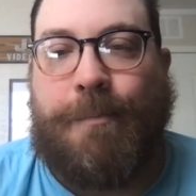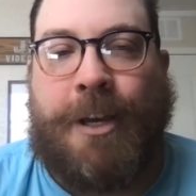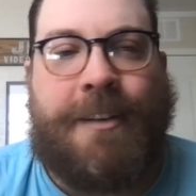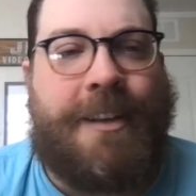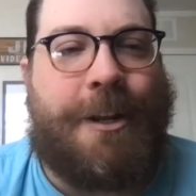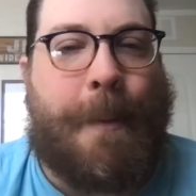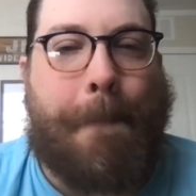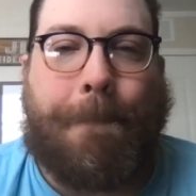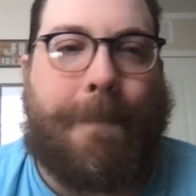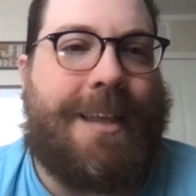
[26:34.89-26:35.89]
But,
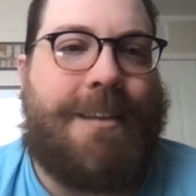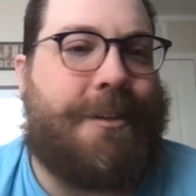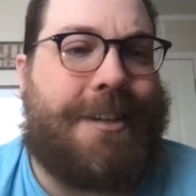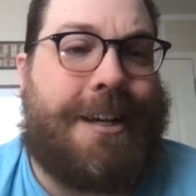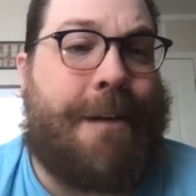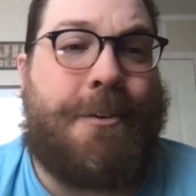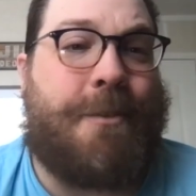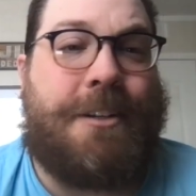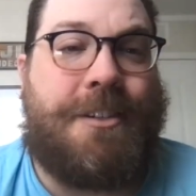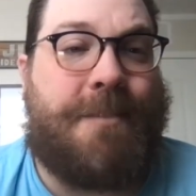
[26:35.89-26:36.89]
I think I was
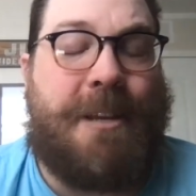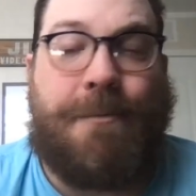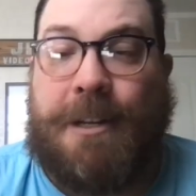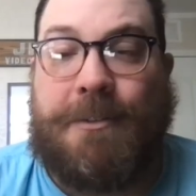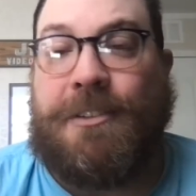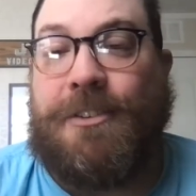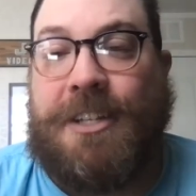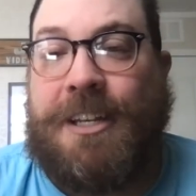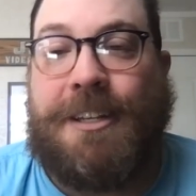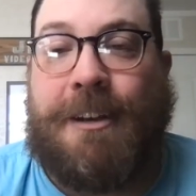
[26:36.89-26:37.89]
watching Speed when I was
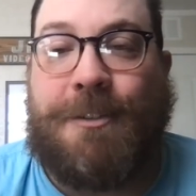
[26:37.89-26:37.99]
13.